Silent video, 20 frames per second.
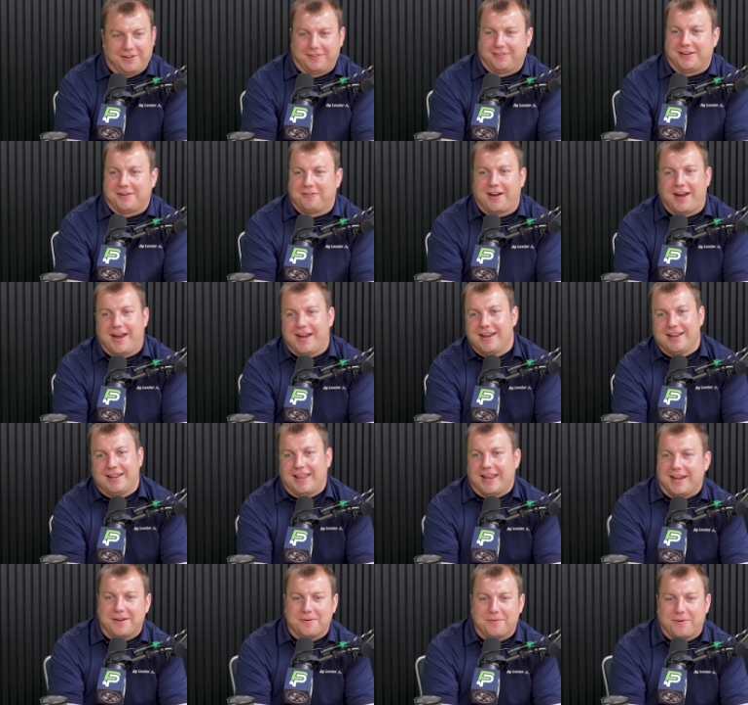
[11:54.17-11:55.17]
they tried it,
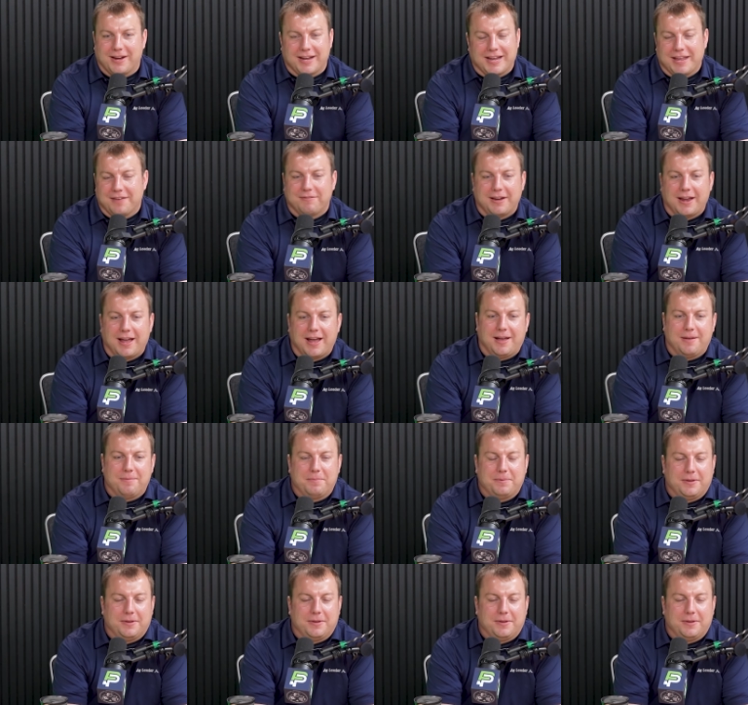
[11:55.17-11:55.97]
they didn't want to give it up,